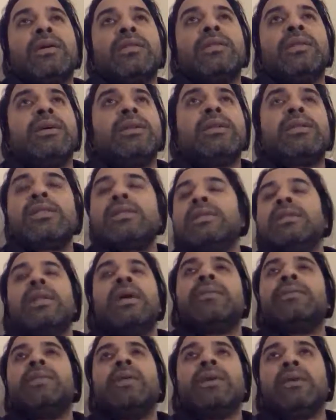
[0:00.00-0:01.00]
there is
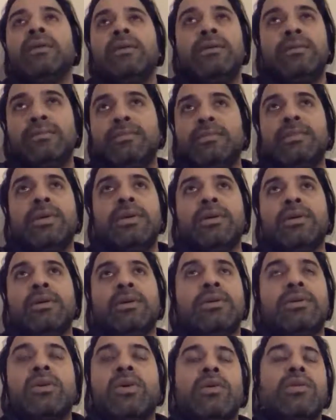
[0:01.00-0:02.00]
nothing
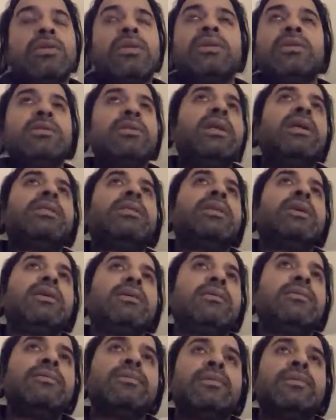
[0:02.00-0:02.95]
called nothing.